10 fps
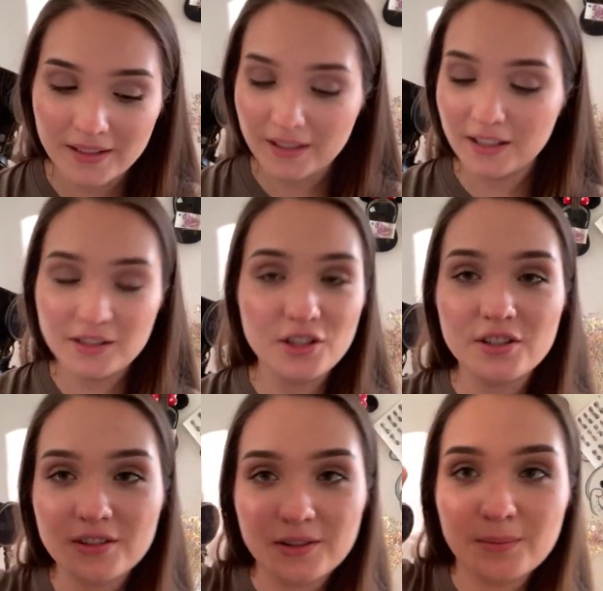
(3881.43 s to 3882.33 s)
It's
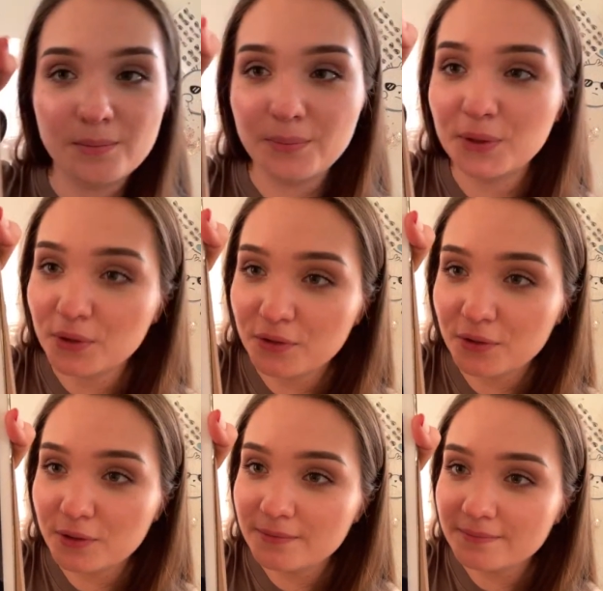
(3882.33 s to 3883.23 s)
just
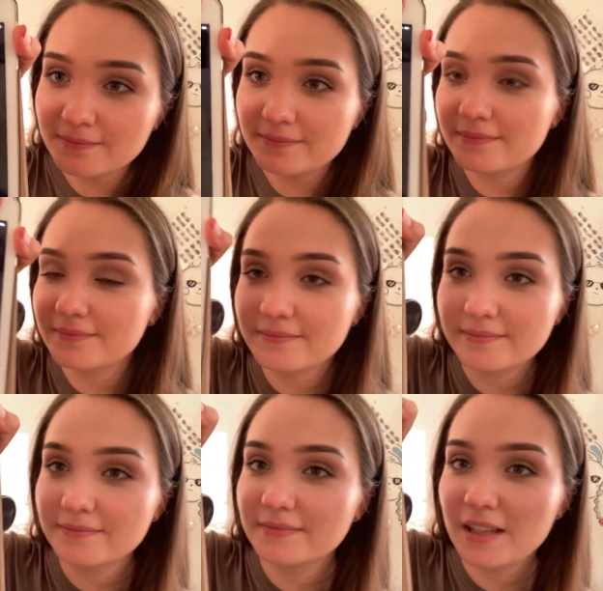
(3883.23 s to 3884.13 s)
beautiful.
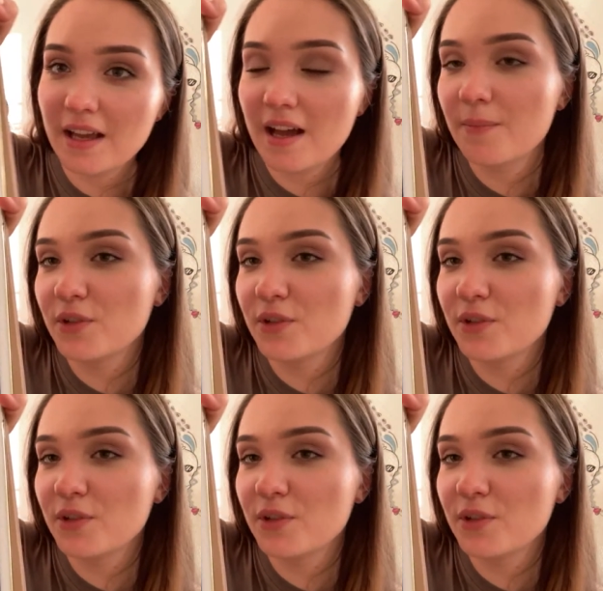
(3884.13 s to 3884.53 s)
I'll